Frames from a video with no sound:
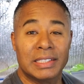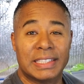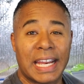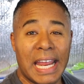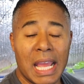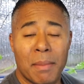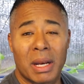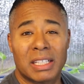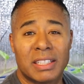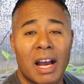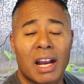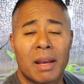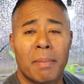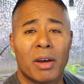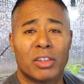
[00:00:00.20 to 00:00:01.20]
Today I'm going to
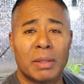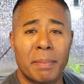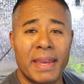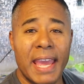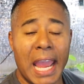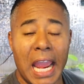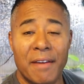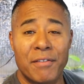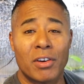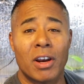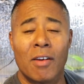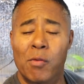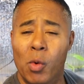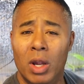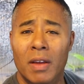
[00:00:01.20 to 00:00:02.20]
talk about the behavior
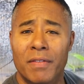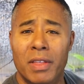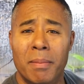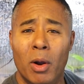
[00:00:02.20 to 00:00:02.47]
of one of